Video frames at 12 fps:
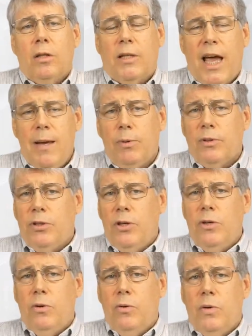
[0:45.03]
Table
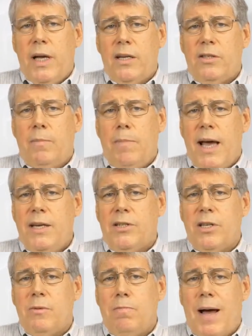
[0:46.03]
2 is the
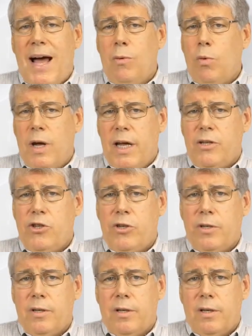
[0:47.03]
basis by which